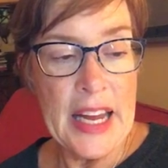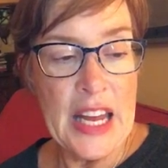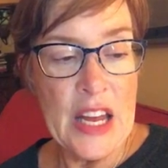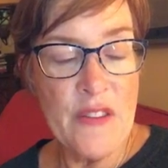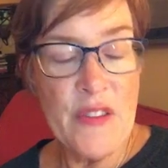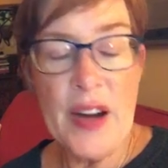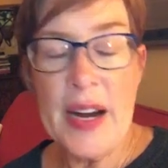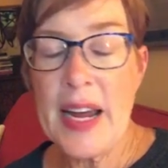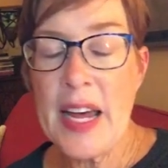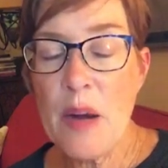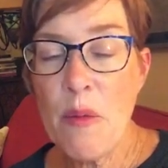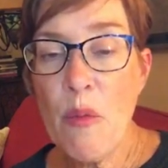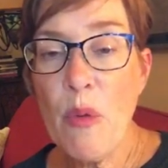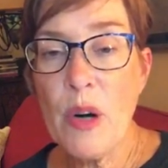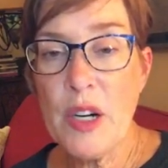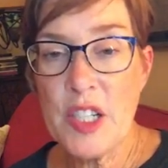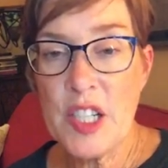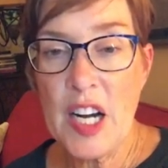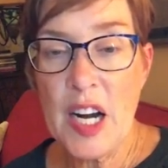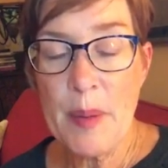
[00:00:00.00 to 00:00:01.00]
if I had
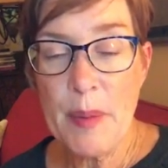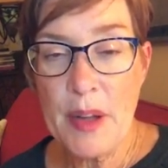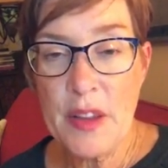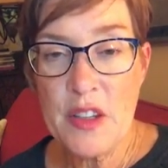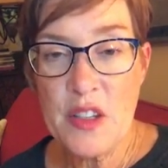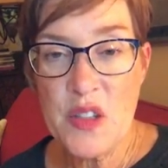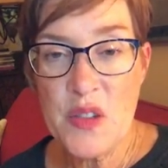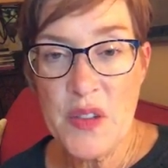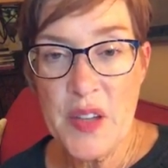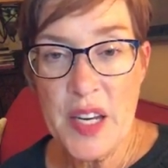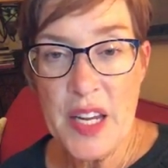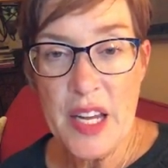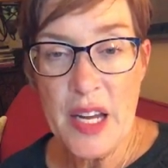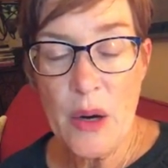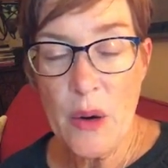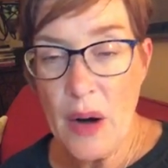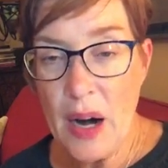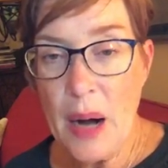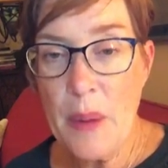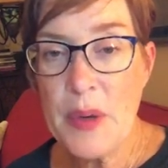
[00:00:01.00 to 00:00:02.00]
more time on this
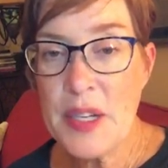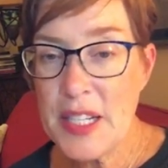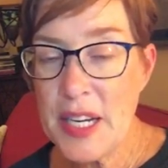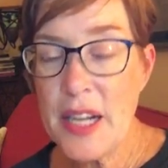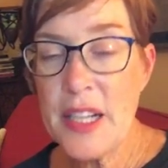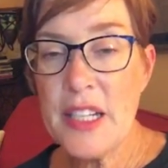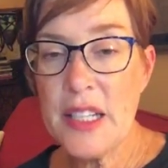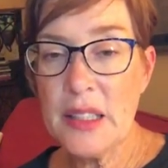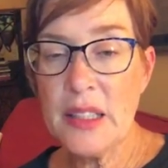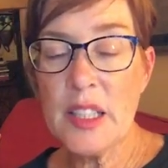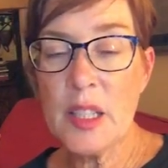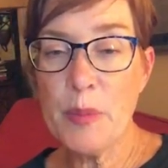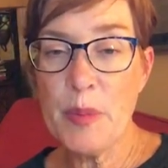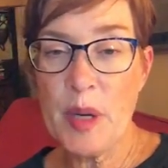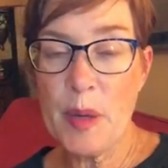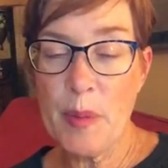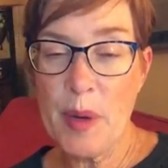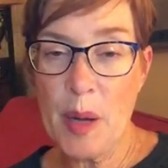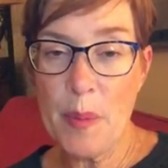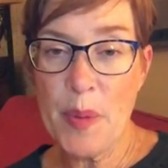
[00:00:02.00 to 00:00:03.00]
video, I would tell you a little
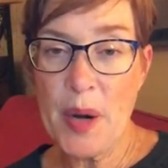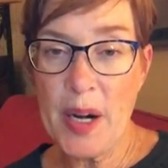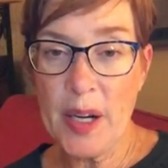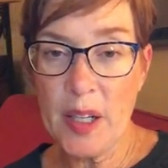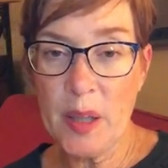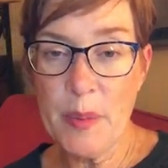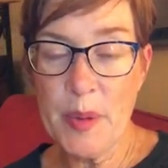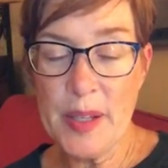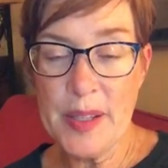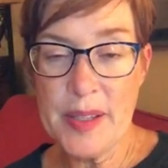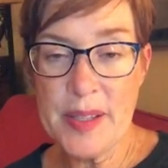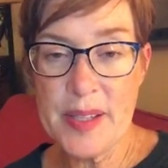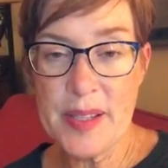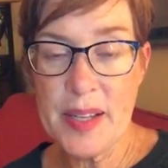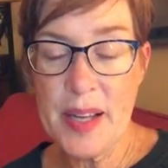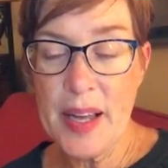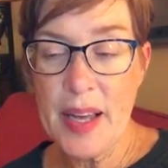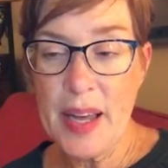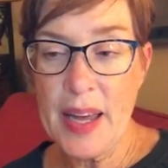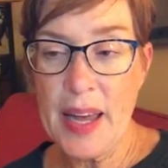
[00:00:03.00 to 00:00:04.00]
bit about
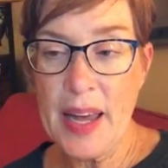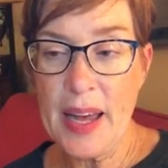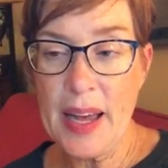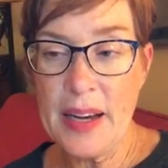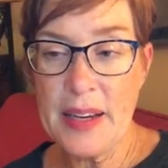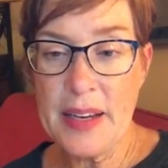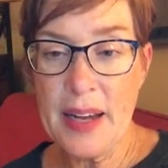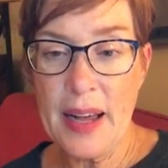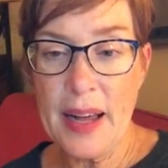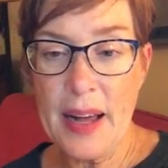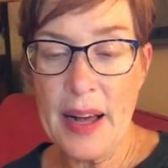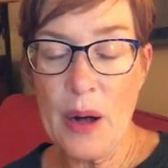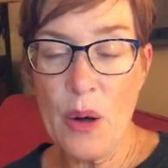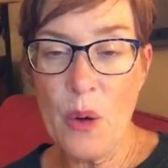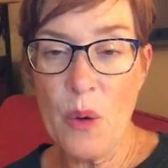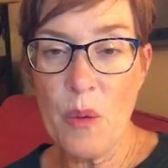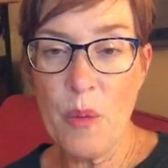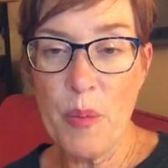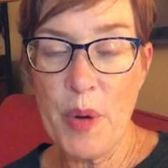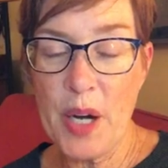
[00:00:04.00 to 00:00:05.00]
parabens and
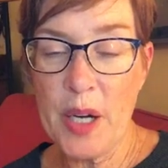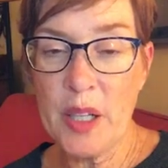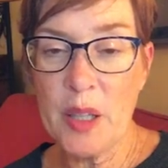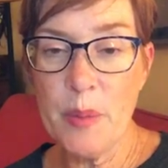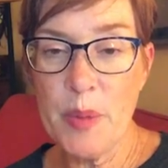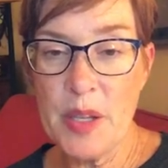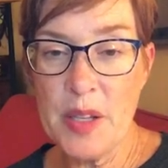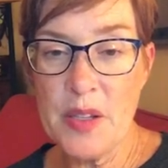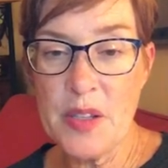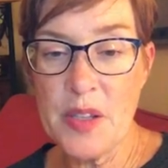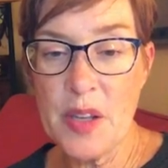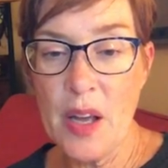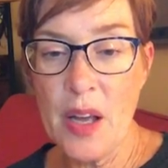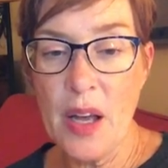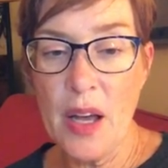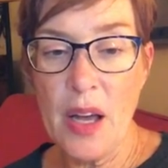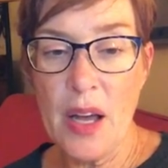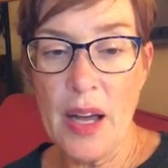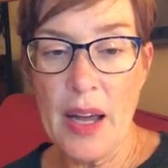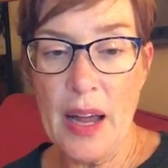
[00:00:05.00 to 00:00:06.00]
how parabens
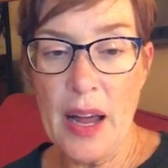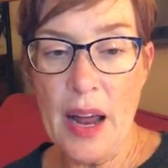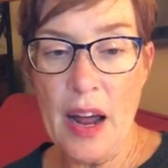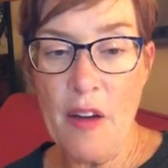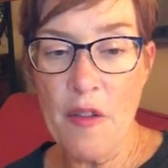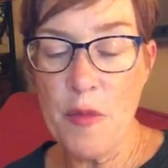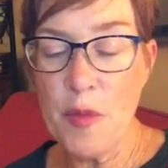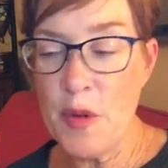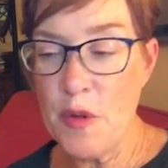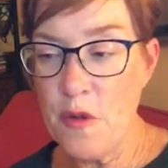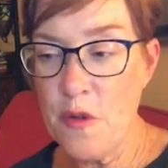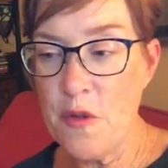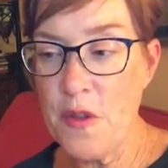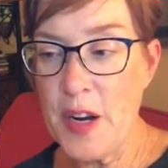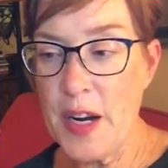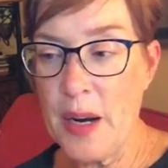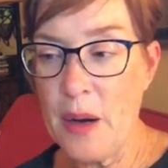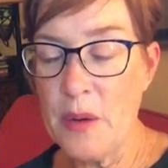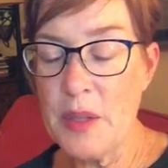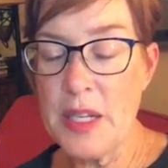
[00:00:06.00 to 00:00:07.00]
have been
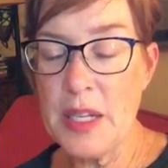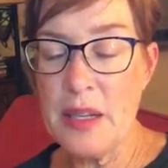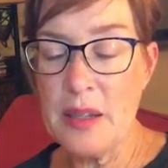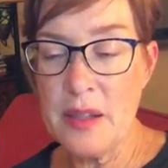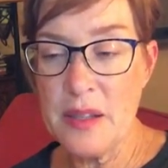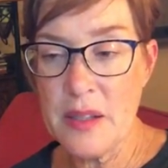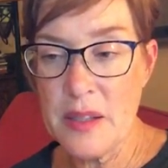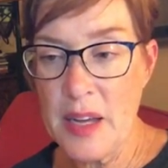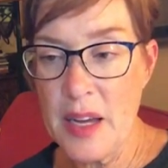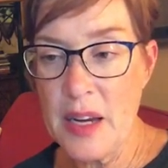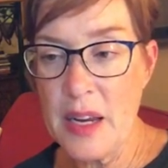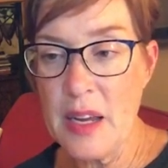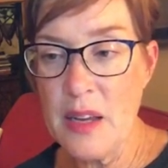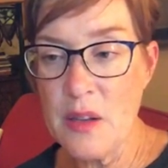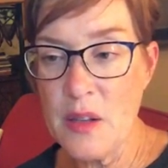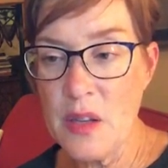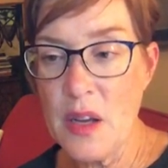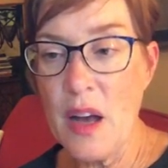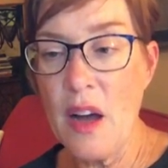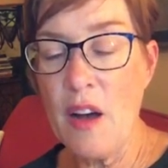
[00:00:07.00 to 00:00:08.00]
found in
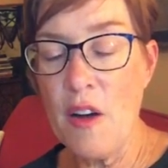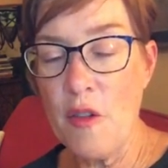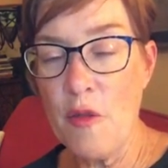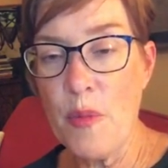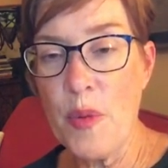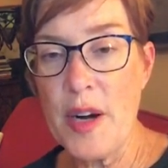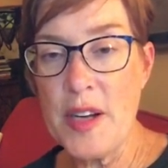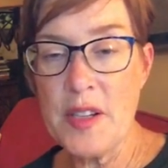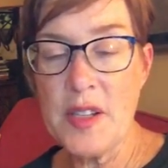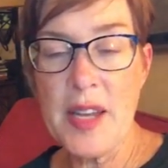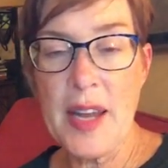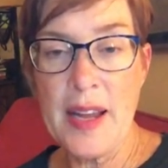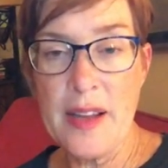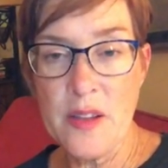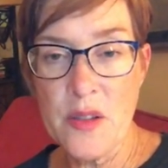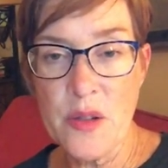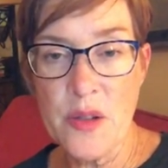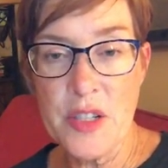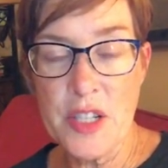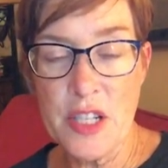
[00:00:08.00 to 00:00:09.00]
studies of breast
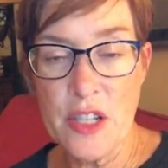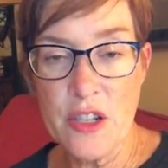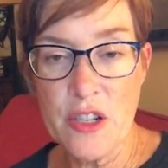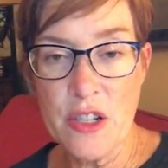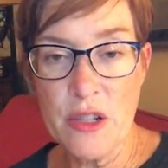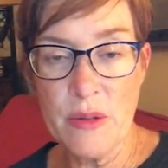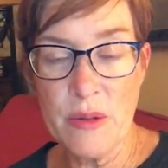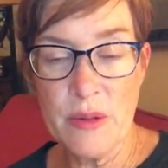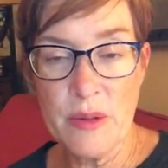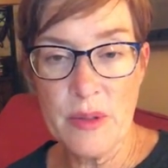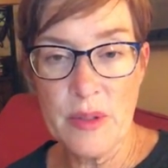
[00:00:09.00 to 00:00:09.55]
cancer tissue.